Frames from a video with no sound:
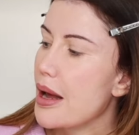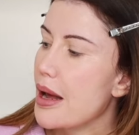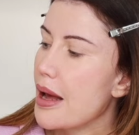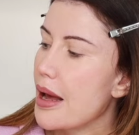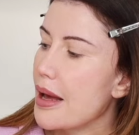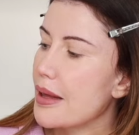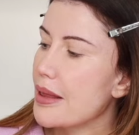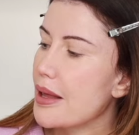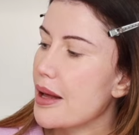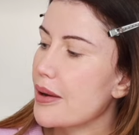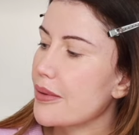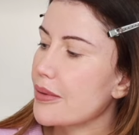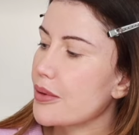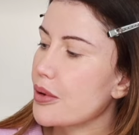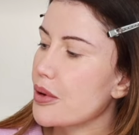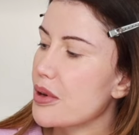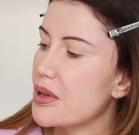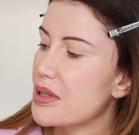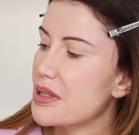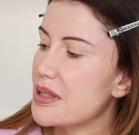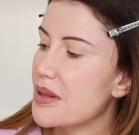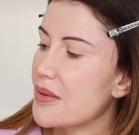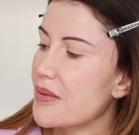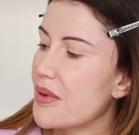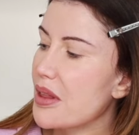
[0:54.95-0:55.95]
And then of
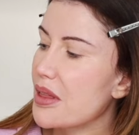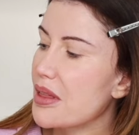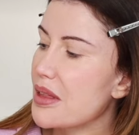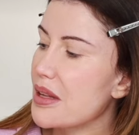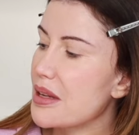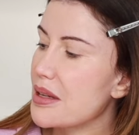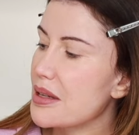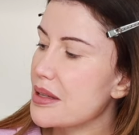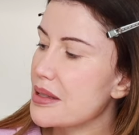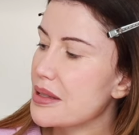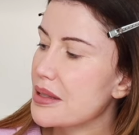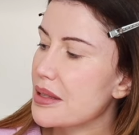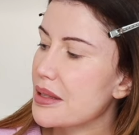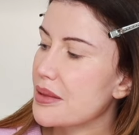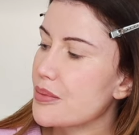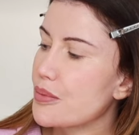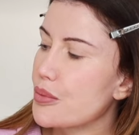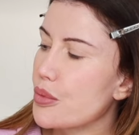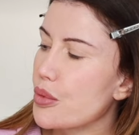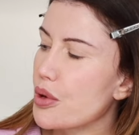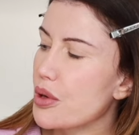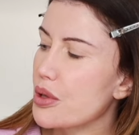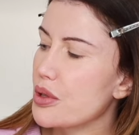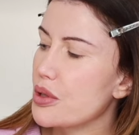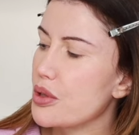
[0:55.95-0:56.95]
course some of these
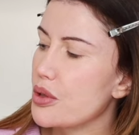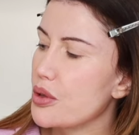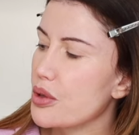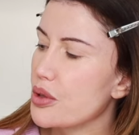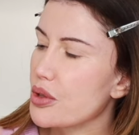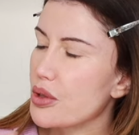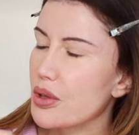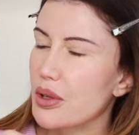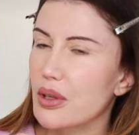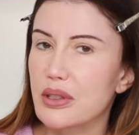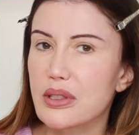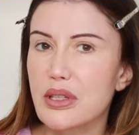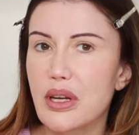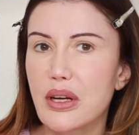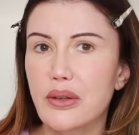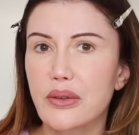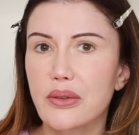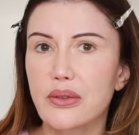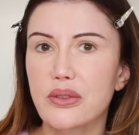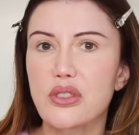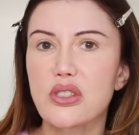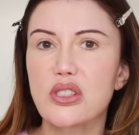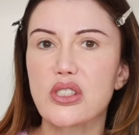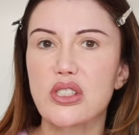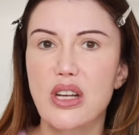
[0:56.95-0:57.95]
more neutral
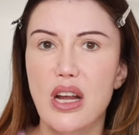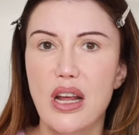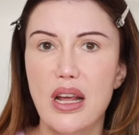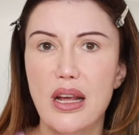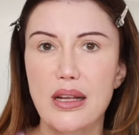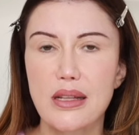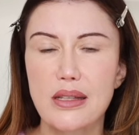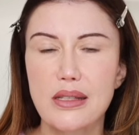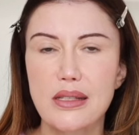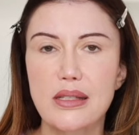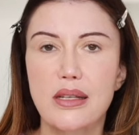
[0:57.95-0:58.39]
tone shades.